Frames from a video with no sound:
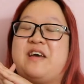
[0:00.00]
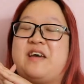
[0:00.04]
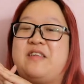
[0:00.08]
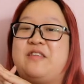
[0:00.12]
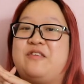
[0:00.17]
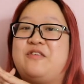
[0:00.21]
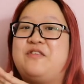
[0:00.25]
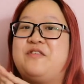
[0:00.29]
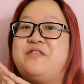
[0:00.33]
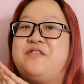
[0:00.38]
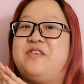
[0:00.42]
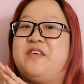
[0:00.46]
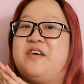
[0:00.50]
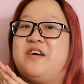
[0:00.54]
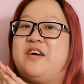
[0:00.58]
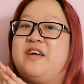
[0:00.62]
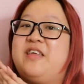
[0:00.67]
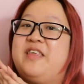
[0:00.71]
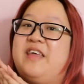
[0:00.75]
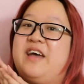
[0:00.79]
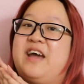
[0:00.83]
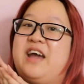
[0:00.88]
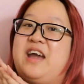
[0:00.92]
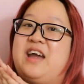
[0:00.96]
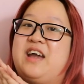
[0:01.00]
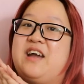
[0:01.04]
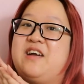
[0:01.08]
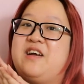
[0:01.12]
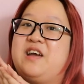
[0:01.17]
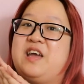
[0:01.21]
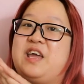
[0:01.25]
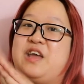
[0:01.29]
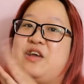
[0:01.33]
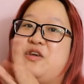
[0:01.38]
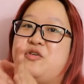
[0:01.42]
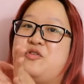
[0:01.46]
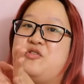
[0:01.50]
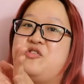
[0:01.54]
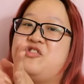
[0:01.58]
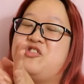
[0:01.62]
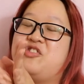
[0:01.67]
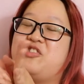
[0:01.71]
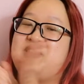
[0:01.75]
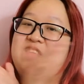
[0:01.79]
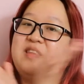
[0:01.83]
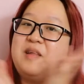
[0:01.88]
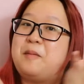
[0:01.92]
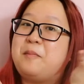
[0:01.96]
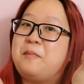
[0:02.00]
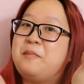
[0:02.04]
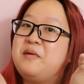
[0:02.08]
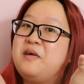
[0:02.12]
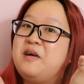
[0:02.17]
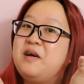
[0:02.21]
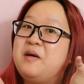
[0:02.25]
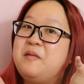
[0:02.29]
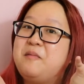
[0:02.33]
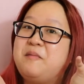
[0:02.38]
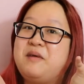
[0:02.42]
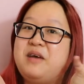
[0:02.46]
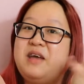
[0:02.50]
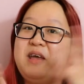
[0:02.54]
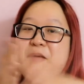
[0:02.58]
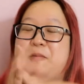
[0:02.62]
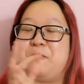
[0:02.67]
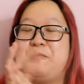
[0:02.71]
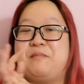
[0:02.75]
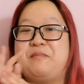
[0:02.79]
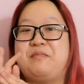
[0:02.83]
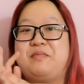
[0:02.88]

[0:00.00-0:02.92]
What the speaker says: I know it's not like a huge number, but